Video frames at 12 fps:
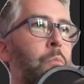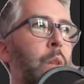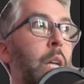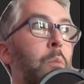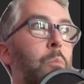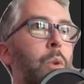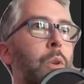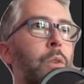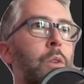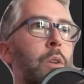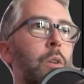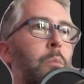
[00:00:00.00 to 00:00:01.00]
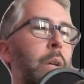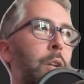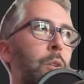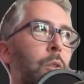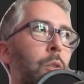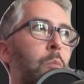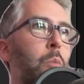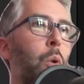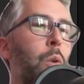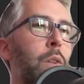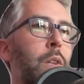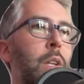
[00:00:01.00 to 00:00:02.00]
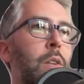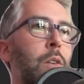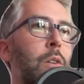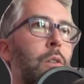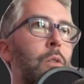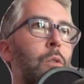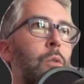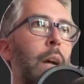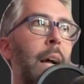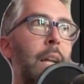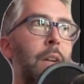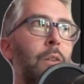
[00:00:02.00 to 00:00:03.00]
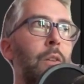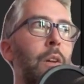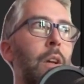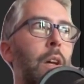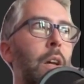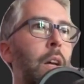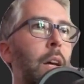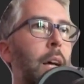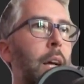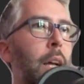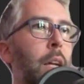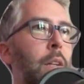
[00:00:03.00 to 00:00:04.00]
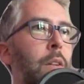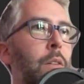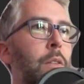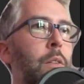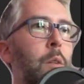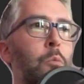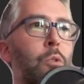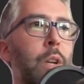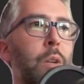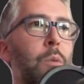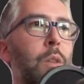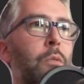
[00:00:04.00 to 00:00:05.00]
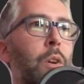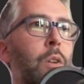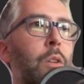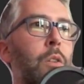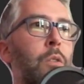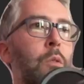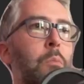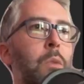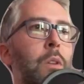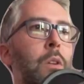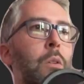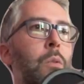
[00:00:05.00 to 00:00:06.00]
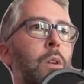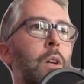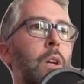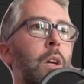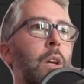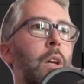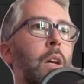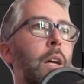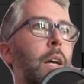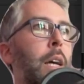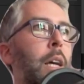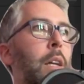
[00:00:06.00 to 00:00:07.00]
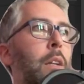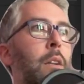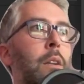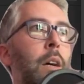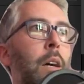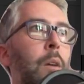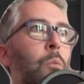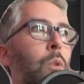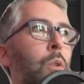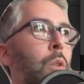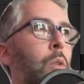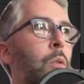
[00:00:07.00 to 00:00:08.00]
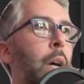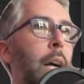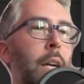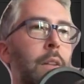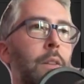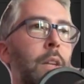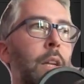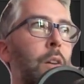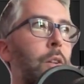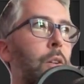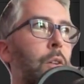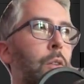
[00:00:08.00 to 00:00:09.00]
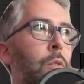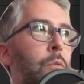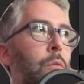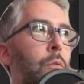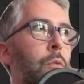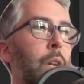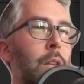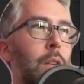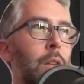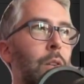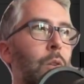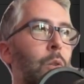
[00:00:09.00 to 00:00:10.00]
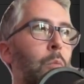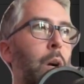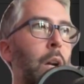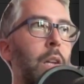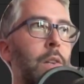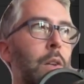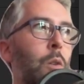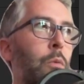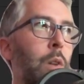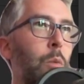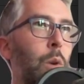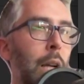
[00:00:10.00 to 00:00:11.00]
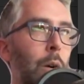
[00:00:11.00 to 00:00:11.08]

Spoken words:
inputs to make your components easier to handle, and some tricks with the script node. And I will add the other fixes to the bug list, and hopefully we'll get